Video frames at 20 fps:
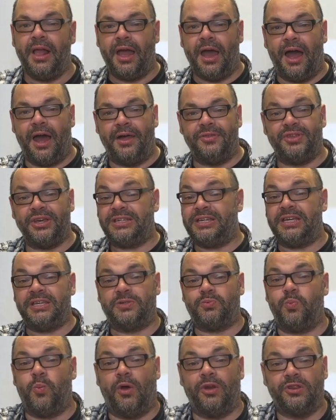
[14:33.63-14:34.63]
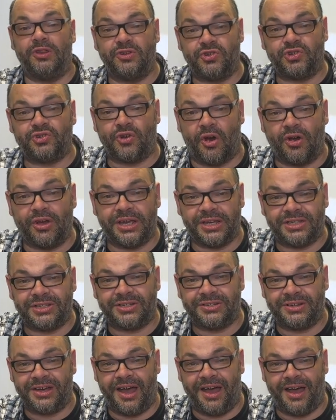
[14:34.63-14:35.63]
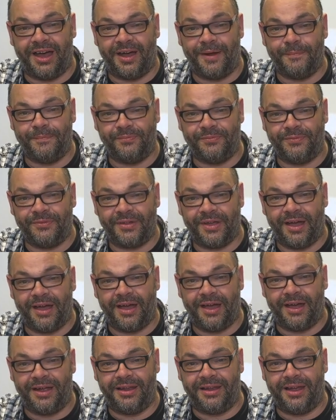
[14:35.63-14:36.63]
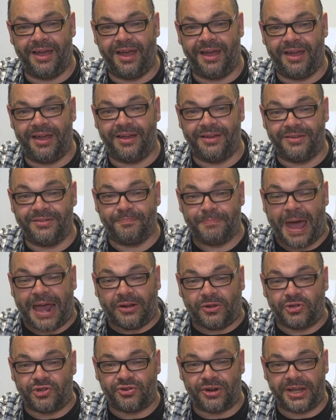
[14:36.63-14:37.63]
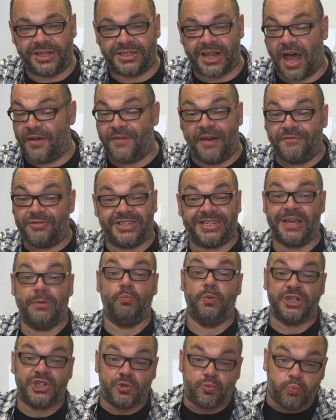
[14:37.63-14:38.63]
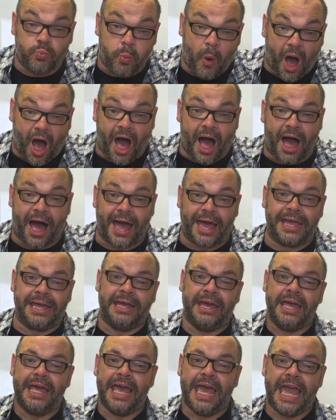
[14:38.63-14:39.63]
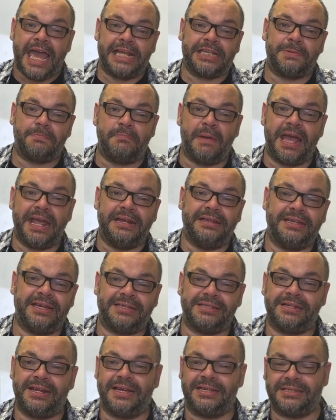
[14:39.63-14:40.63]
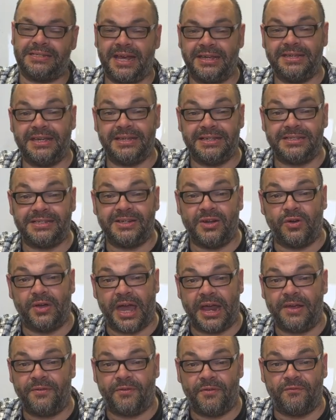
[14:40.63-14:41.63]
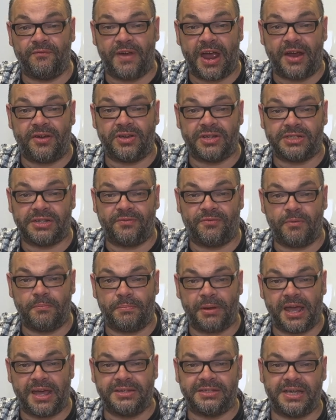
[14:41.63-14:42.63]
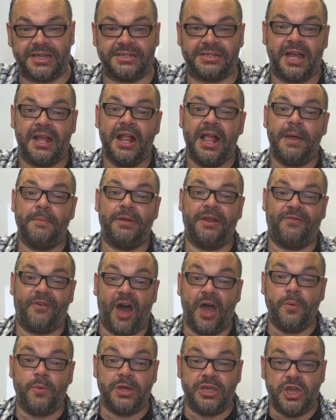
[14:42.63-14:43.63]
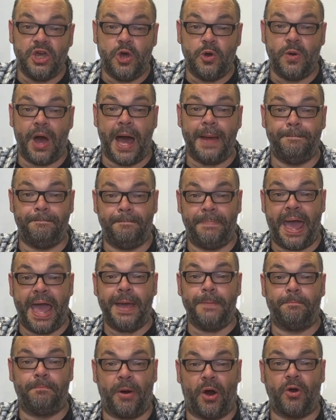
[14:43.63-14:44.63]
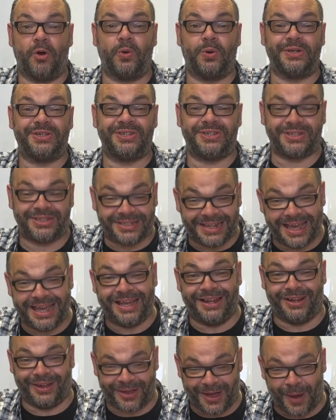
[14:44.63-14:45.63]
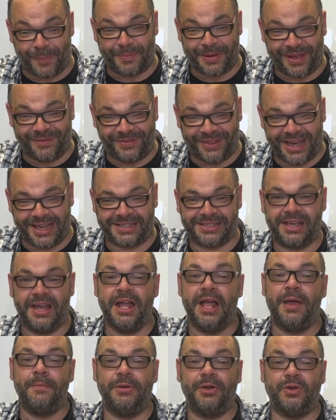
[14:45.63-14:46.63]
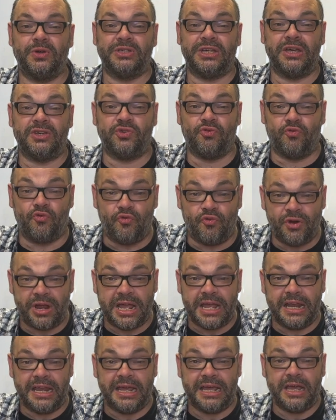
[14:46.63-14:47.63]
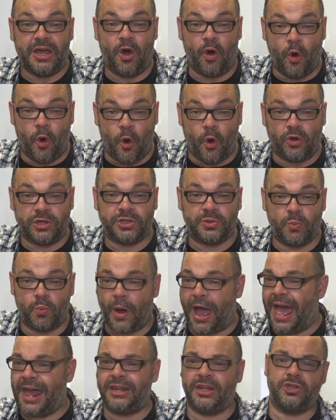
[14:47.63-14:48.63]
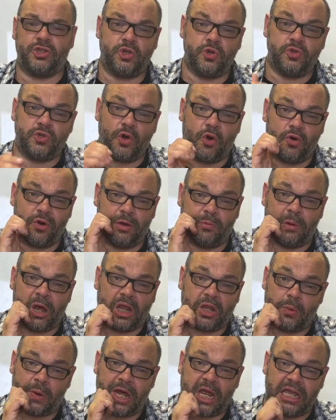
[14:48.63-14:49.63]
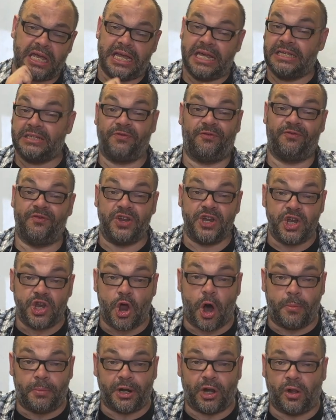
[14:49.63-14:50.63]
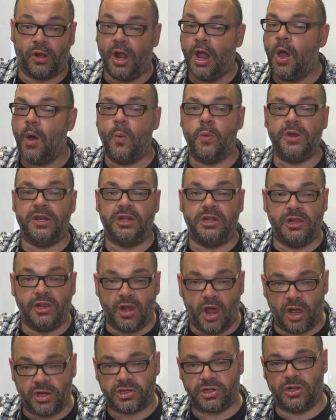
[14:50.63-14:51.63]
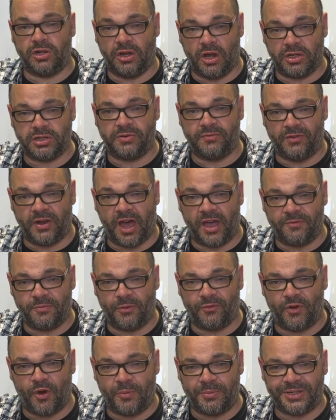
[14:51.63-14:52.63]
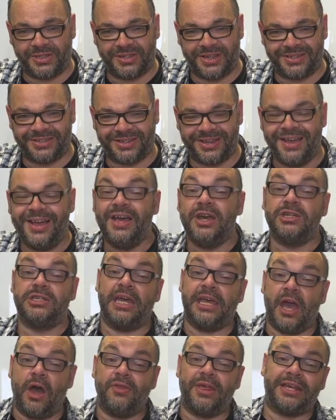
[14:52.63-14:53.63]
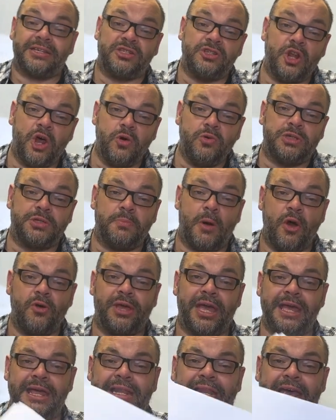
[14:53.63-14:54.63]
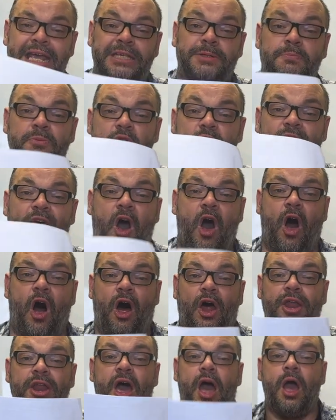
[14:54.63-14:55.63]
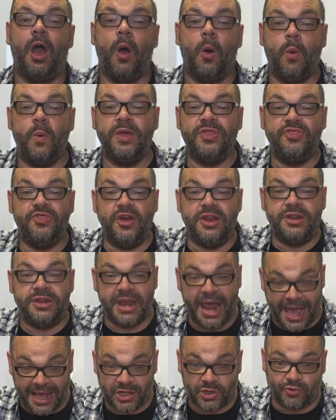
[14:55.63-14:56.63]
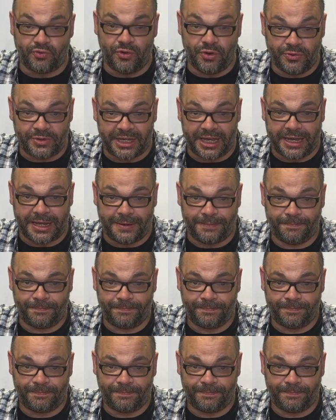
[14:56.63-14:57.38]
Uh, this is one of the strongest um, uh, uh, paddle tricks that I've ever seen, which is why it's made this list. Now, you can still get it from various different places, but if I were you, I beg, borrow, or steal a copy of this because it is a really awesome way. And the tutorial, by the way, is phenomenal with lots and lots of live performances. So there you go, that's no smoking. Let's move on with the next routine.